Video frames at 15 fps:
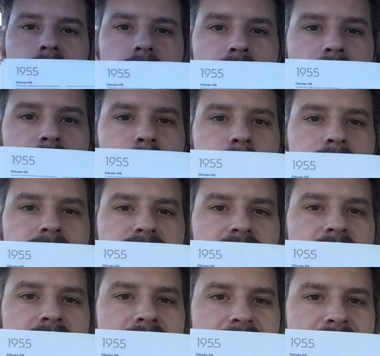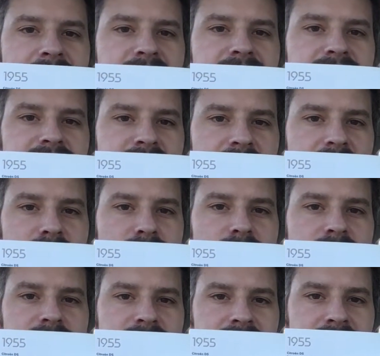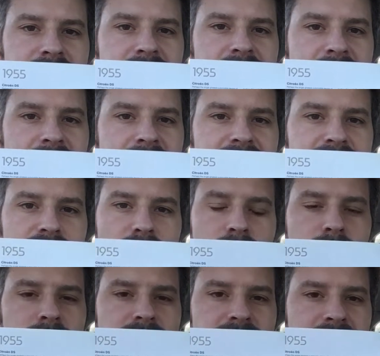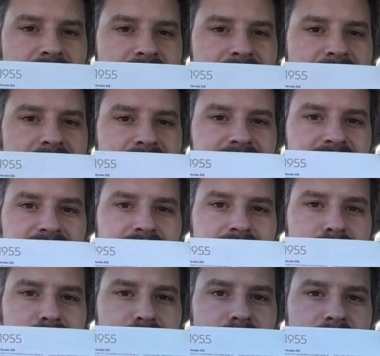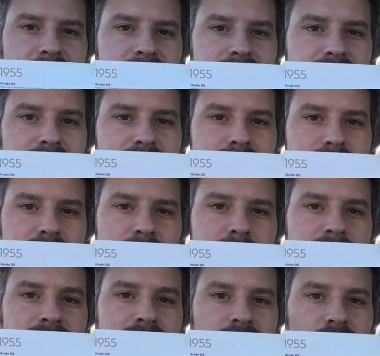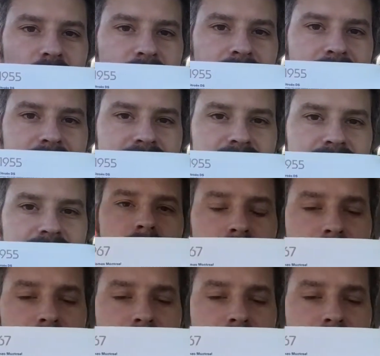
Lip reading: Here is a citron DS, or déesse in French, which means goddess.